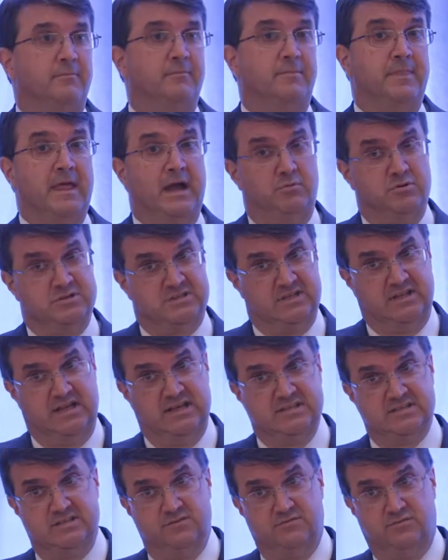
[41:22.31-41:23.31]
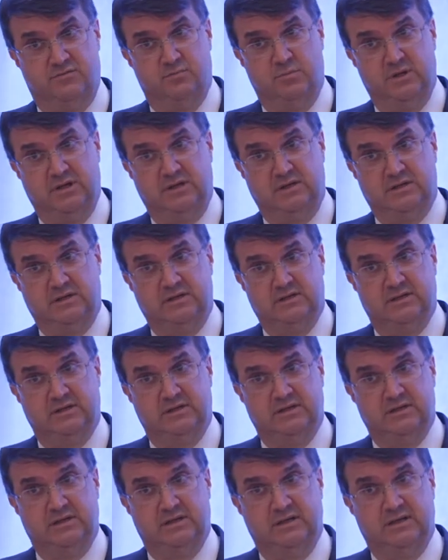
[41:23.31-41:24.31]
that was a lesson for me.
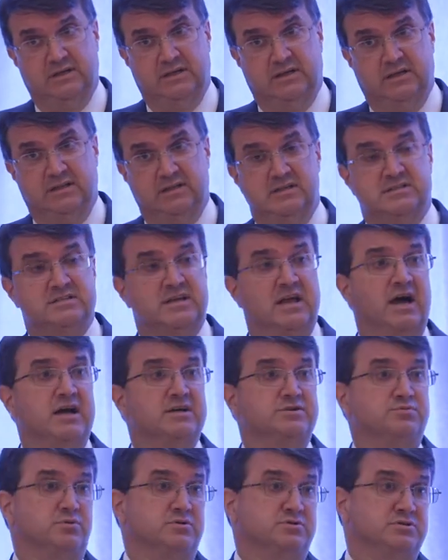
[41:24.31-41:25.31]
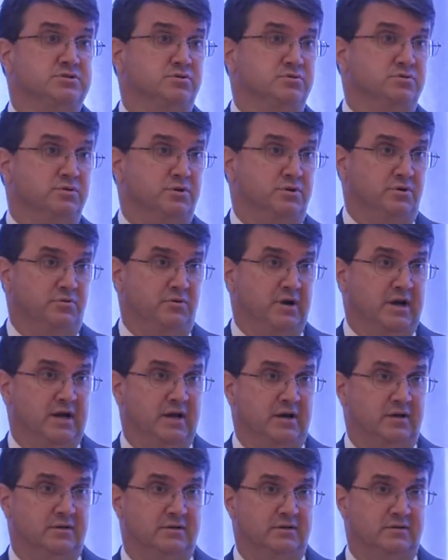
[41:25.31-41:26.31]
These guys were tooling
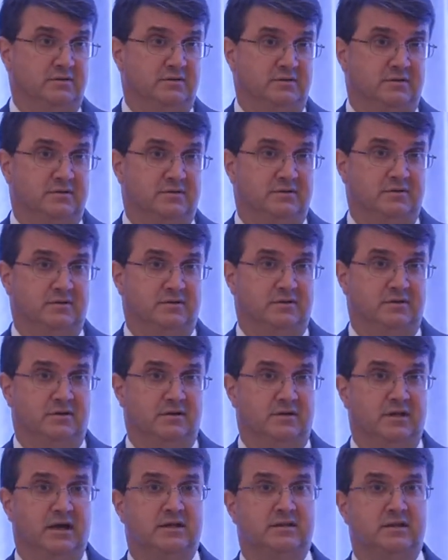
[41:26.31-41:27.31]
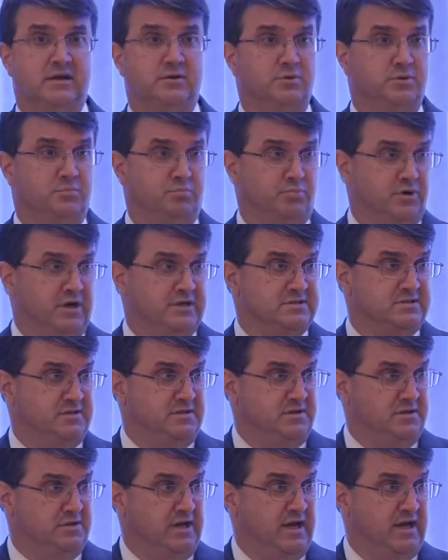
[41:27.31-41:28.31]
around like they were the president of
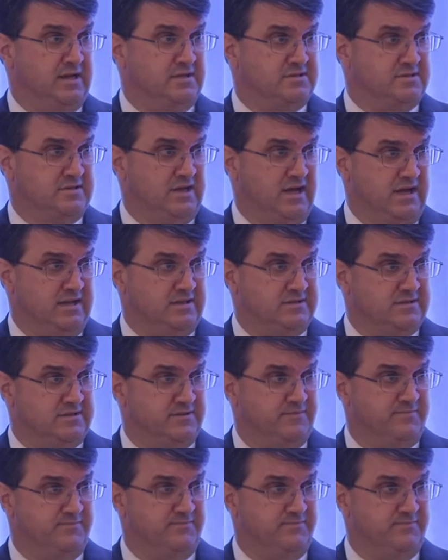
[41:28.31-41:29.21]
the United States.